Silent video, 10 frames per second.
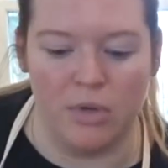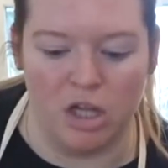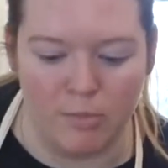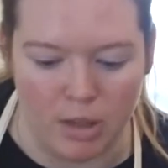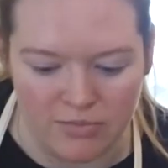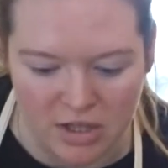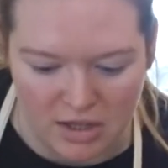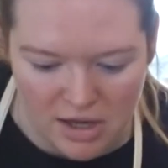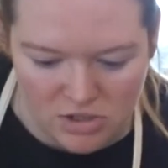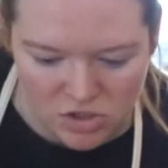milk, but I'm
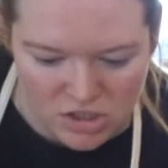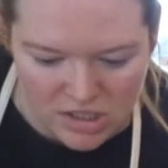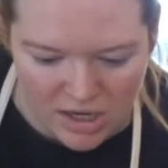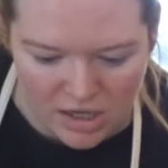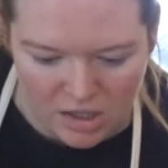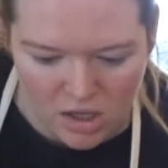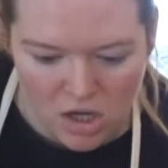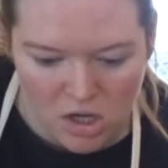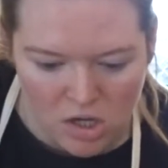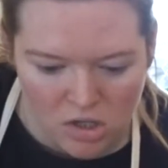feeling extra today.
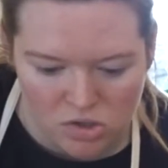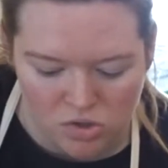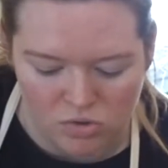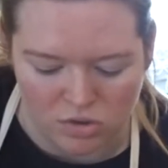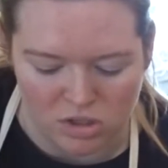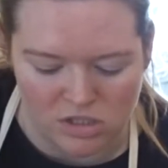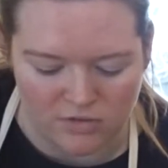2/3